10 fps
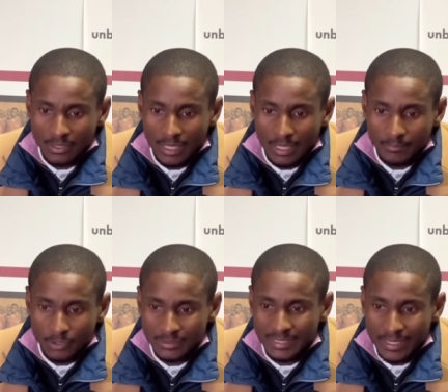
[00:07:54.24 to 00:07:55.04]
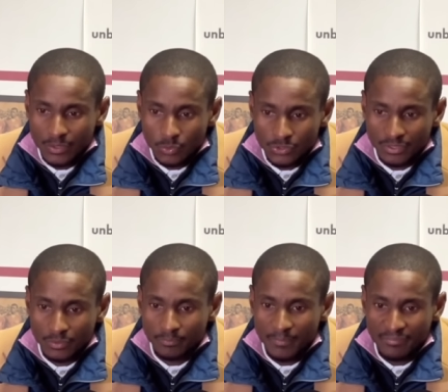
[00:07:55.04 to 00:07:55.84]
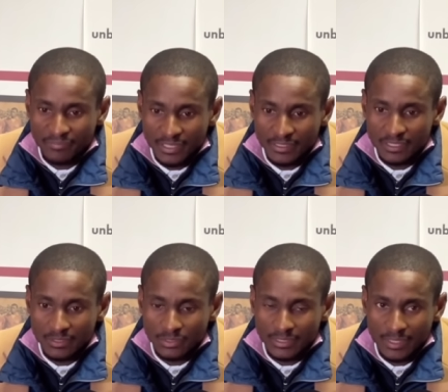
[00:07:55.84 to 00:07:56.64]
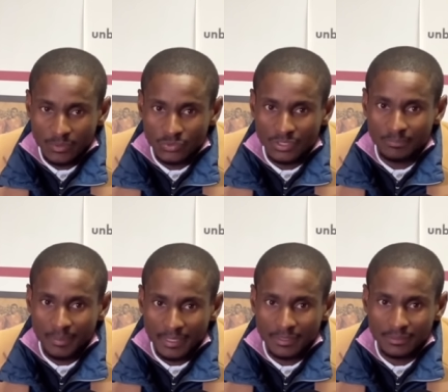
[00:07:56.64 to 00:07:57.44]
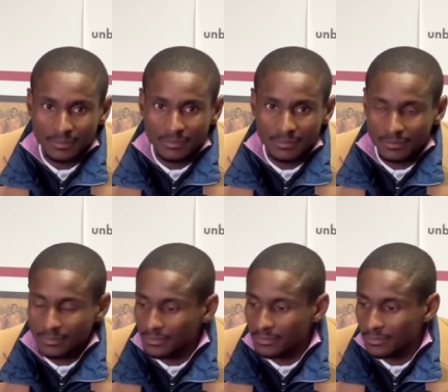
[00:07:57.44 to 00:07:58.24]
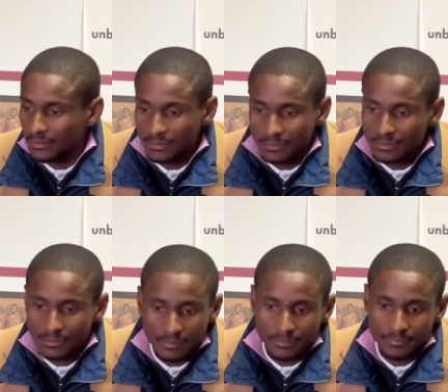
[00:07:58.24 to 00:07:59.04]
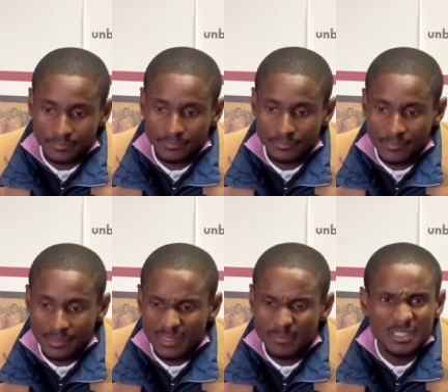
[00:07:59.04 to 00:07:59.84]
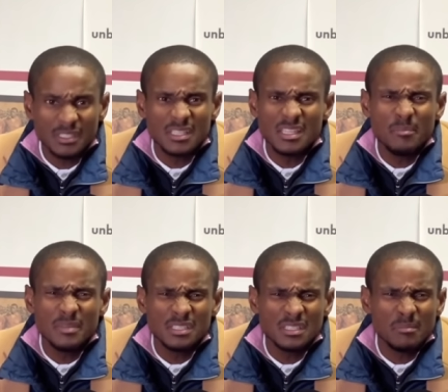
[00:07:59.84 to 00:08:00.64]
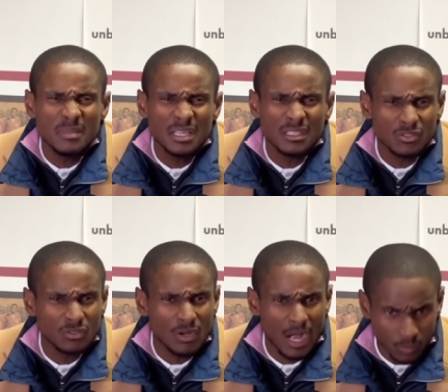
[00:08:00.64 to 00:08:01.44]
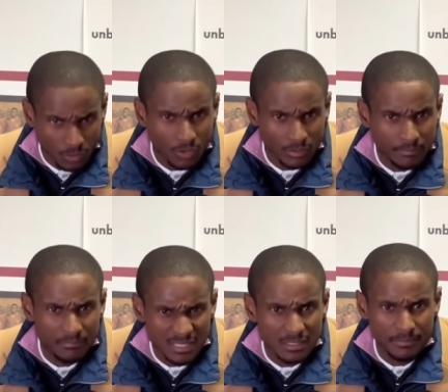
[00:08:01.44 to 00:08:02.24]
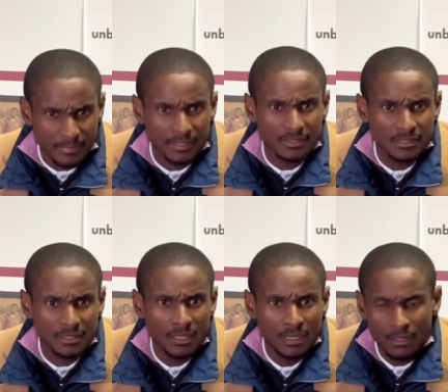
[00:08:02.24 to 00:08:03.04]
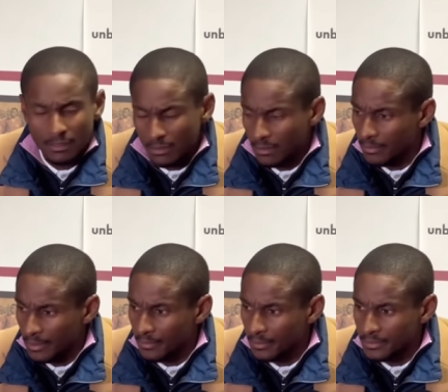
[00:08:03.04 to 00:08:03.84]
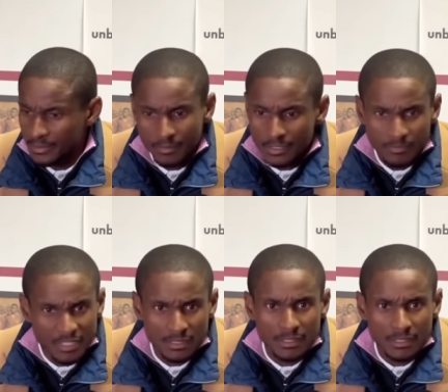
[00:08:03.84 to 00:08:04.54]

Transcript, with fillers: I'm not diluted or my feelings are not diluted by uh, the mis- the misdemeanors. You know, I will call them misdemeanors. Uh, it's, it's, mis- it's,